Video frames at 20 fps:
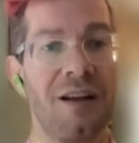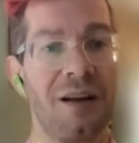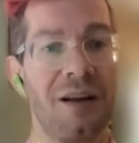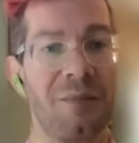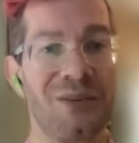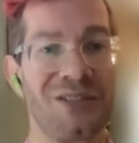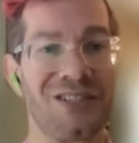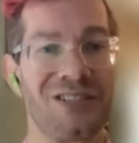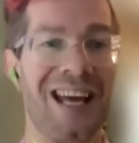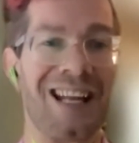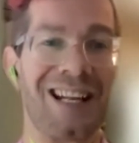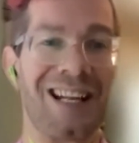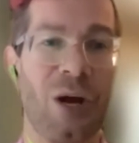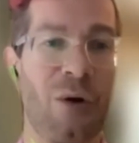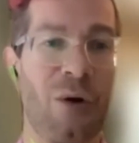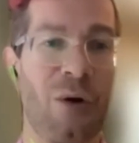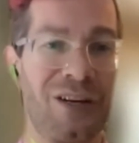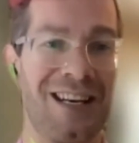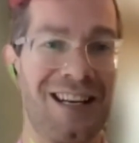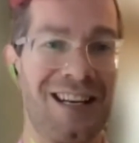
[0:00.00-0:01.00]
But sadly,
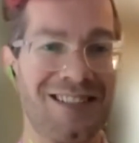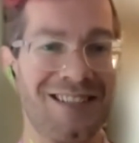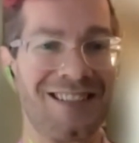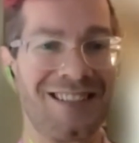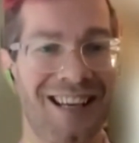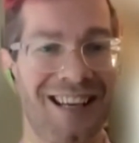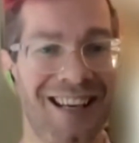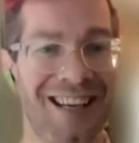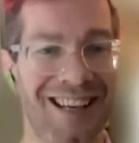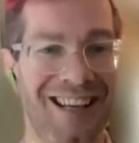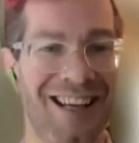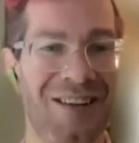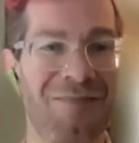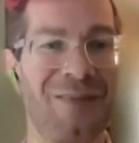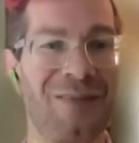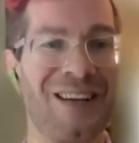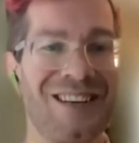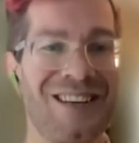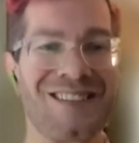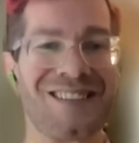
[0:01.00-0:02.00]
often it isn't
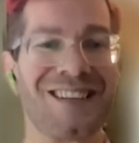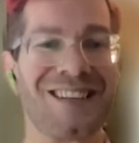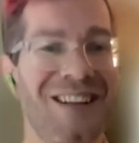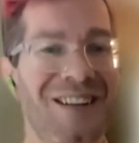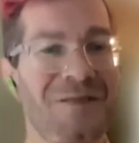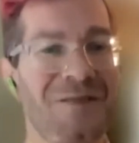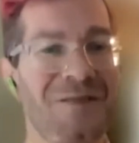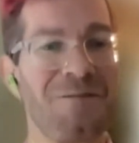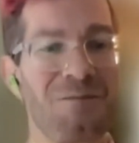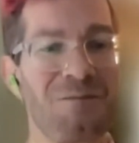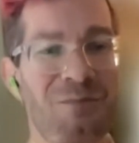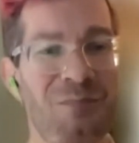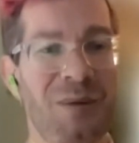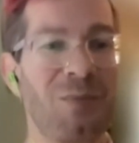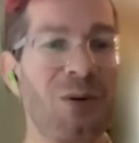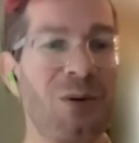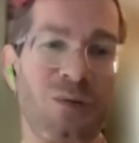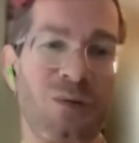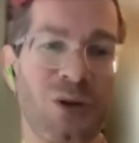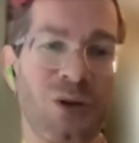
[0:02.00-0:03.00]
because
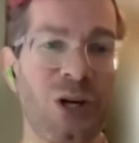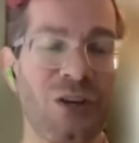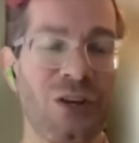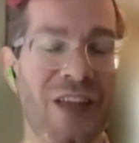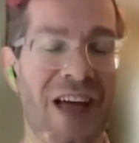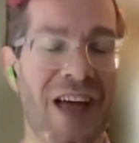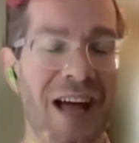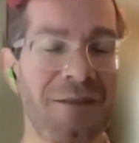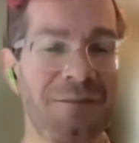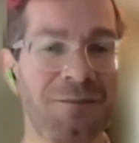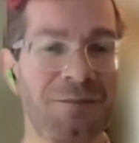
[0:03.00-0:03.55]
people overlook that.